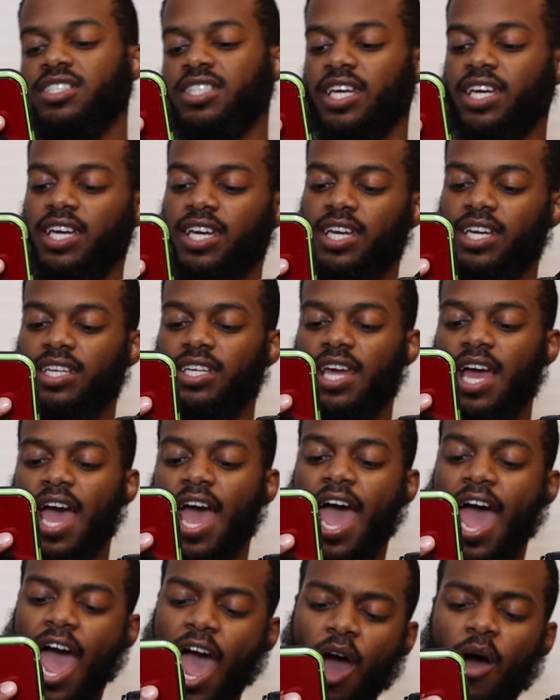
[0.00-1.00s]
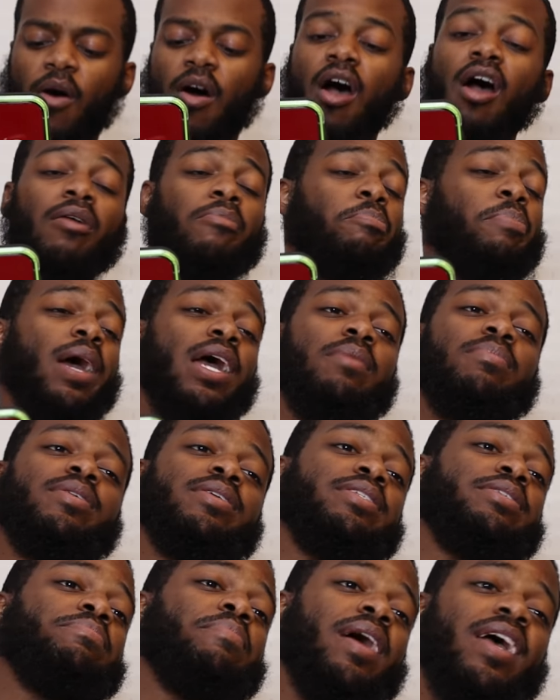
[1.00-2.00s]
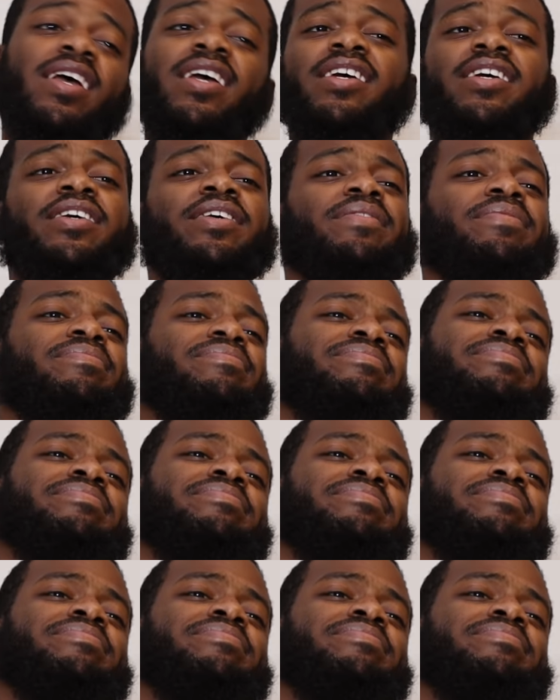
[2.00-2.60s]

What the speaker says: said, how are babies made?